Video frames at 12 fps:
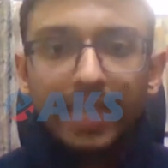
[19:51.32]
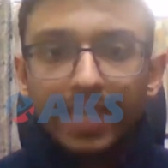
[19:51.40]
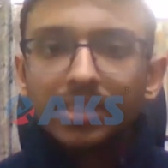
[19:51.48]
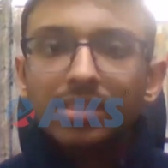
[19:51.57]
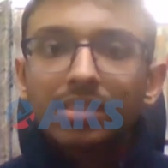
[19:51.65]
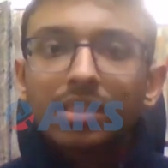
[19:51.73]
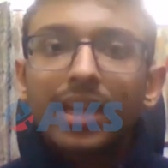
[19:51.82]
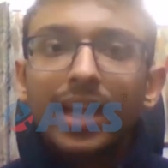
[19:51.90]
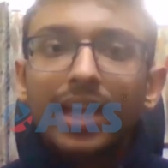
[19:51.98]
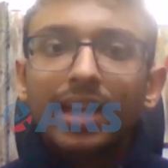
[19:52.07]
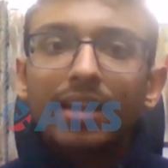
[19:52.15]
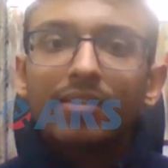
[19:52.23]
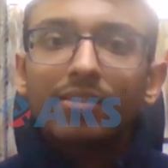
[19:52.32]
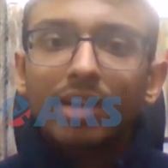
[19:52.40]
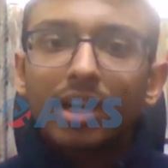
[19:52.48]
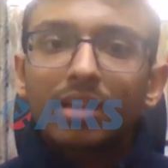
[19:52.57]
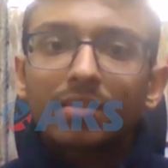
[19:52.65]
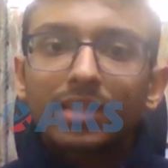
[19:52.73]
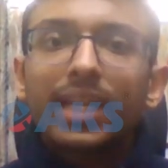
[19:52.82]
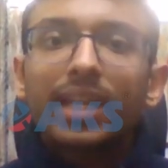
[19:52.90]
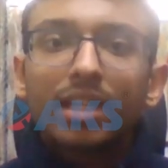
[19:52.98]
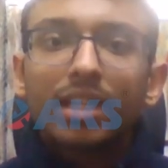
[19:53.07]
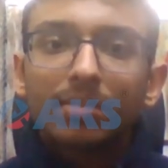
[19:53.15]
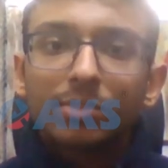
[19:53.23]
Next, sir, I
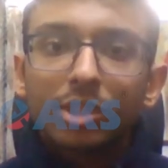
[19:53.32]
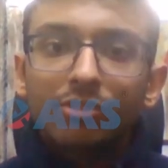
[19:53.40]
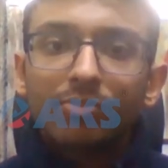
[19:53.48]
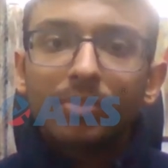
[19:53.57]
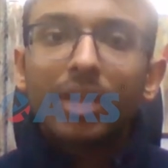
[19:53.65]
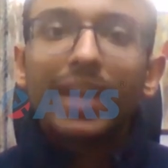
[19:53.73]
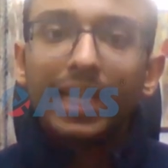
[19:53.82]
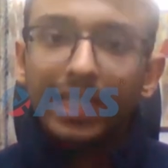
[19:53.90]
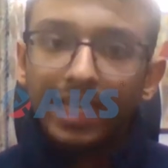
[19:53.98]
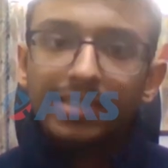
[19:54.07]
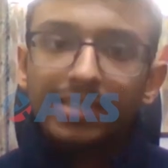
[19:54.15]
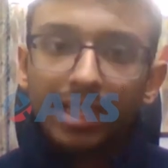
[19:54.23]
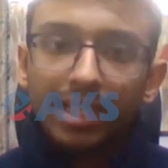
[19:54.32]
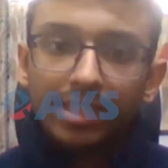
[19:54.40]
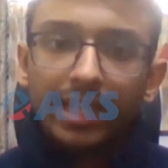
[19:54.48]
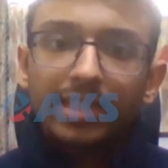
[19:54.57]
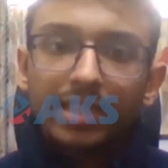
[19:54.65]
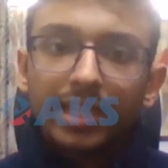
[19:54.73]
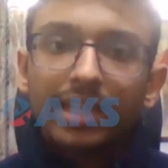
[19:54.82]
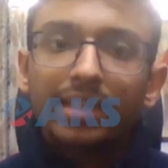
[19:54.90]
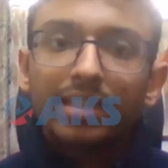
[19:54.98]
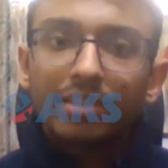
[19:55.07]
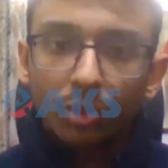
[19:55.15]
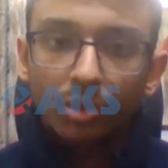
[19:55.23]
think in terms of preventing such an
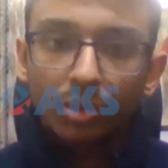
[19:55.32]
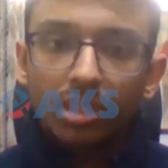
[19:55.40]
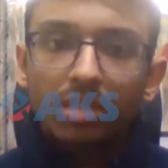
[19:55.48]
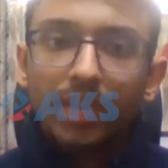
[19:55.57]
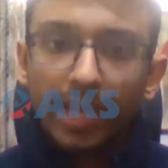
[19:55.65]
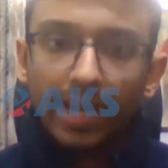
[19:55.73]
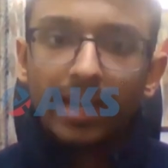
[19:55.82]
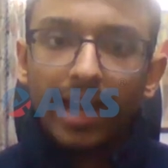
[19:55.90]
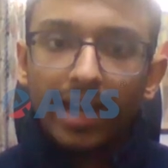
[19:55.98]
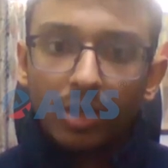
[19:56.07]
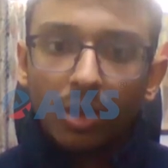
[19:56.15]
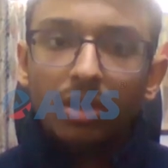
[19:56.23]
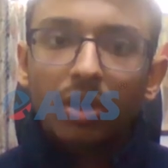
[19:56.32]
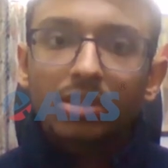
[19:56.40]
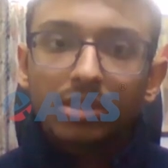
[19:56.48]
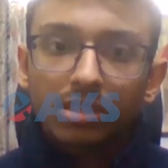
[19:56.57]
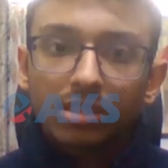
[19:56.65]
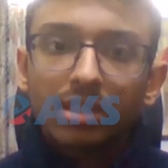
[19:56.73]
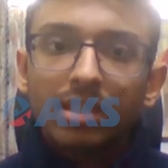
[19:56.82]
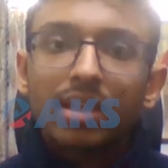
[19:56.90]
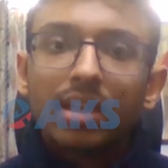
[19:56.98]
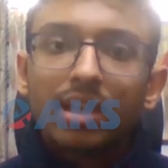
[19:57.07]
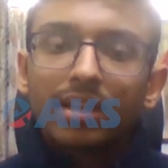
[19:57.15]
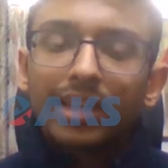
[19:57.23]
incident in the future at all costs, sir.
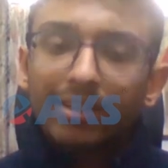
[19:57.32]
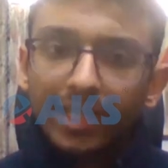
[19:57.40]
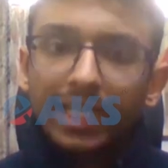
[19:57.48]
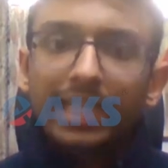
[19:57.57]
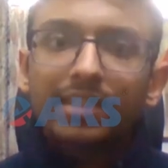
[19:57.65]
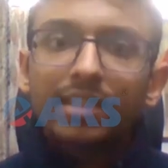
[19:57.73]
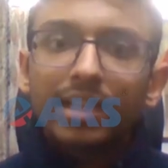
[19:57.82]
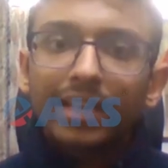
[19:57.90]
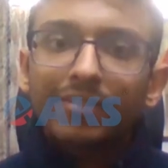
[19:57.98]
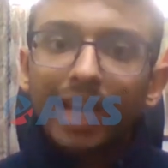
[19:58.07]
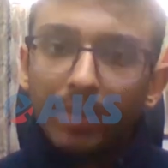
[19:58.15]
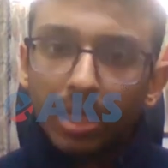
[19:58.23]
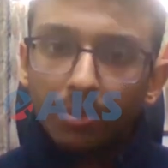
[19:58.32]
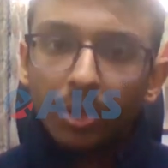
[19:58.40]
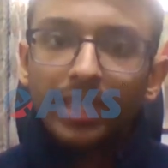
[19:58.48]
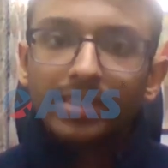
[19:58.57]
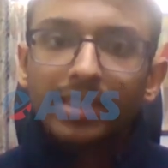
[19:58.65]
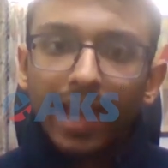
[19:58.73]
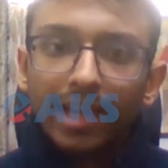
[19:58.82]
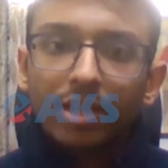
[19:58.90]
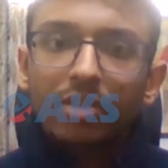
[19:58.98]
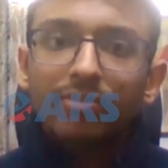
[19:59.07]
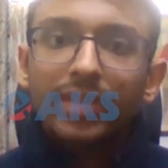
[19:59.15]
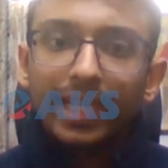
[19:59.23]
Definitely, the Environment Protection
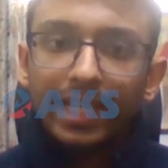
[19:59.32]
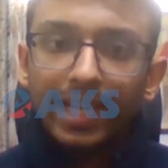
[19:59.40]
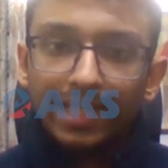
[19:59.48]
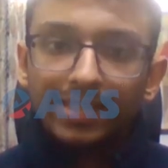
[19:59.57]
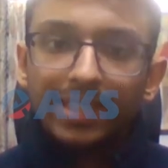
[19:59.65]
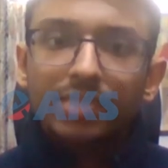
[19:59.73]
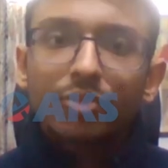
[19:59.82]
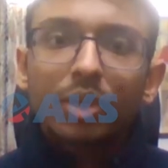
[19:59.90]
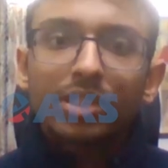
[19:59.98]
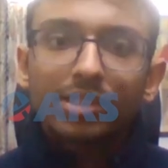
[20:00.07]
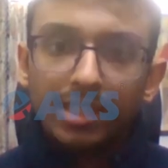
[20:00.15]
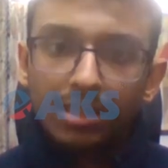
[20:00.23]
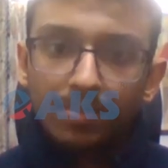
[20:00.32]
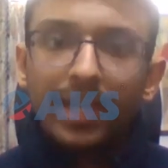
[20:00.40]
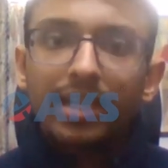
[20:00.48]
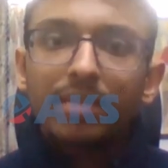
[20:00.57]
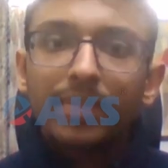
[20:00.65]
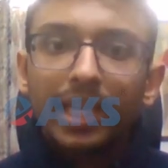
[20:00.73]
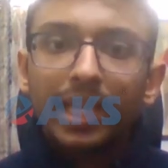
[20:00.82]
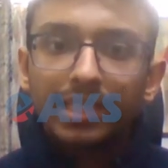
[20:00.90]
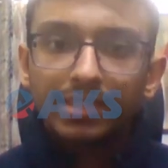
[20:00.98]
Act of 1986 was inspired